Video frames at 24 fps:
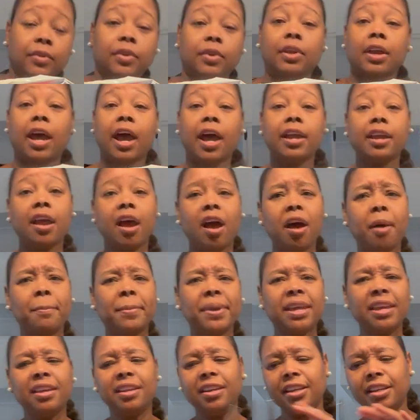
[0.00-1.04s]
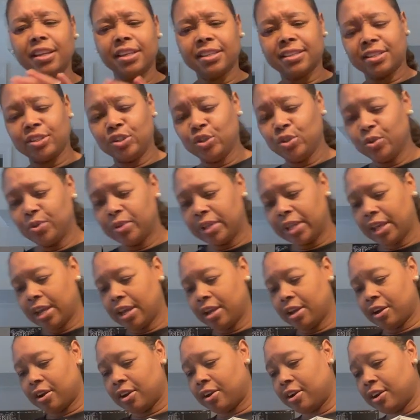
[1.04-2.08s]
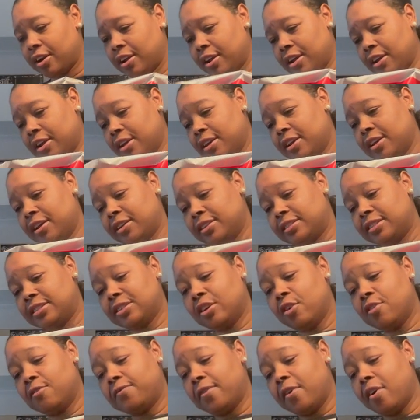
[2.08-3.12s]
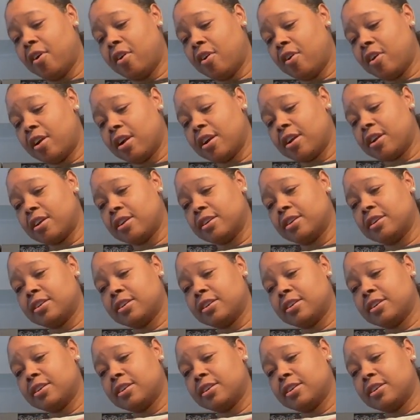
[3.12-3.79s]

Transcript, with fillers: How y'all been in this new year so far?